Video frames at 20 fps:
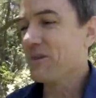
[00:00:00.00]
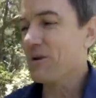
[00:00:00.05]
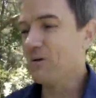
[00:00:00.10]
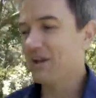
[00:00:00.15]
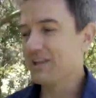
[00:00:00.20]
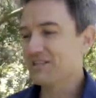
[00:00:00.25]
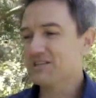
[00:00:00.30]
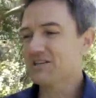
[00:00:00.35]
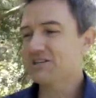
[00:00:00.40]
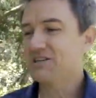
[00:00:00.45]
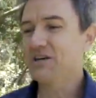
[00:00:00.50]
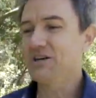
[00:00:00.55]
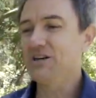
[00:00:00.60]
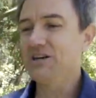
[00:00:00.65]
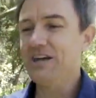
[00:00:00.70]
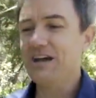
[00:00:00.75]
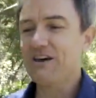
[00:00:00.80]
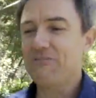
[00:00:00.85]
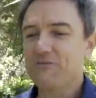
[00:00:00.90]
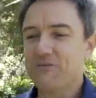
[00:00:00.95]
Well, as it
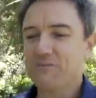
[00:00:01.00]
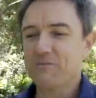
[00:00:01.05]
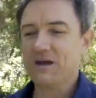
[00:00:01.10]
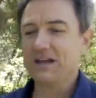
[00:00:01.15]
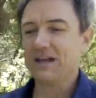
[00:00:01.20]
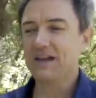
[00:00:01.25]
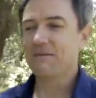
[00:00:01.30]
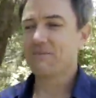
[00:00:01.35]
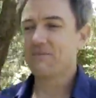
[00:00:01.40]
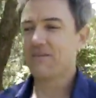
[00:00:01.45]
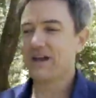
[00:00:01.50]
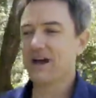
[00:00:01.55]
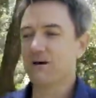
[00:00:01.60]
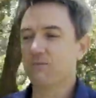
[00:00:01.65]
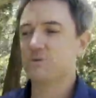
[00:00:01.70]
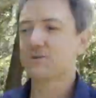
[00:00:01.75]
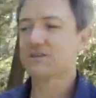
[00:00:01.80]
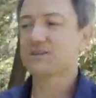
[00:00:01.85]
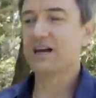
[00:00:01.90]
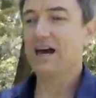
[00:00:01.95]
turned out for me, that
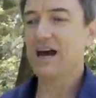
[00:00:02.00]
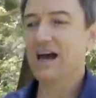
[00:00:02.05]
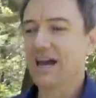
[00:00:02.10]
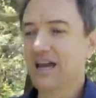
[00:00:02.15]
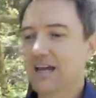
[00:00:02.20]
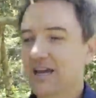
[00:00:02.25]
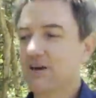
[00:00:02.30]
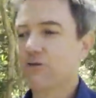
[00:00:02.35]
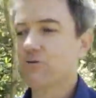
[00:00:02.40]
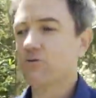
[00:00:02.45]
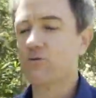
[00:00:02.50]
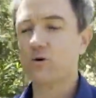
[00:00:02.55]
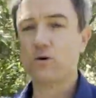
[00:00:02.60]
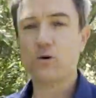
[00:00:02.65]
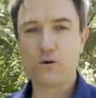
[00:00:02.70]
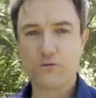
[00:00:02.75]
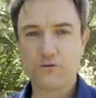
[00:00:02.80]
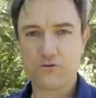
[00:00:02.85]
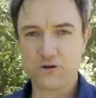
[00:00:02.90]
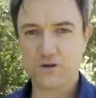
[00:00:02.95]
was a
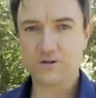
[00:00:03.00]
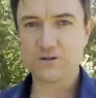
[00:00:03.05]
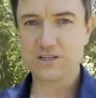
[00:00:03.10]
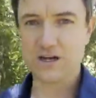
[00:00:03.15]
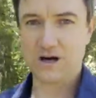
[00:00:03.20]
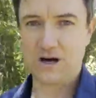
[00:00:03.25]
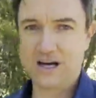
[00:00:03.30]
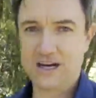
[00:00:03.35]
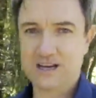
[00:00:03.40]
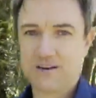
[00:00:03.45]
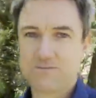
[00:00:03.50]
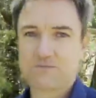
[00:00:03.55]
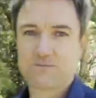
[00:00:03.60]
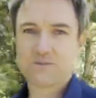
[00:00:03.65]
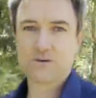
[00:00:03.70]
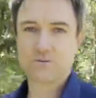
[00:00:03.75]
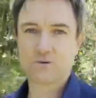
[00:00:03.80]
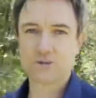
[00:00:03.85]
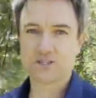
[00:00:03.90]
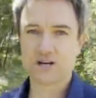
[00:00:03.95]
raw food diet,
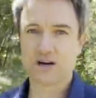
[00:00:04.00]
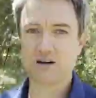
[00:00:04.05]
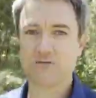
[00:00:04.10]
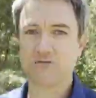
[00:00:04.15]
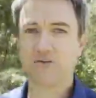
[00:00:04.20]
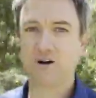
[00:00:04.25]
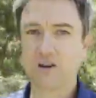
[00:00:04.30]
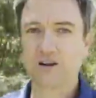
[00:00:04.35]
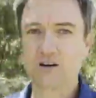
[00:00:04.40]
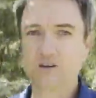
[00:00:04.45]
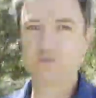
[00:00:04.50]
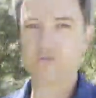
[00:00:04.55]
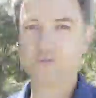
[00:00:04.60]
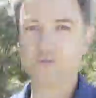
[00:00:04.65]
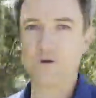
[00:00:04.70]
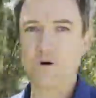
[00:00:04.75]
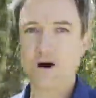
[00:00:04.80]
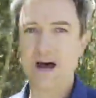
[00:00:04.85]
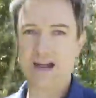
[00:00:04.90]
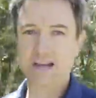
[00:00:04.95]
which I followed
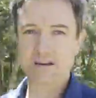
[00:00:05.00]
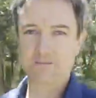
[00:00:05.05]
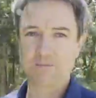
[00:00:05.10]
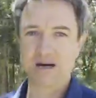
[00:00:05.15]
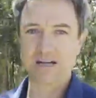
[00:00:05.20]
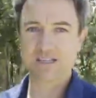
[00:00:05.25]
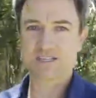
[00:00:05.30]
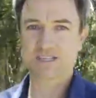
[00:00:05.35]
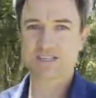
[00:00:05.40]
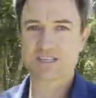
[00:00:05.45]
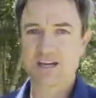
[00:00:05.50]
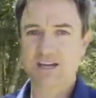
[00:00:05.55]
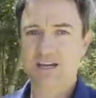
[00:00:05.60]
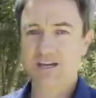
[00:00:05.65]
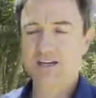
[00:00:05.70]
for 8 months.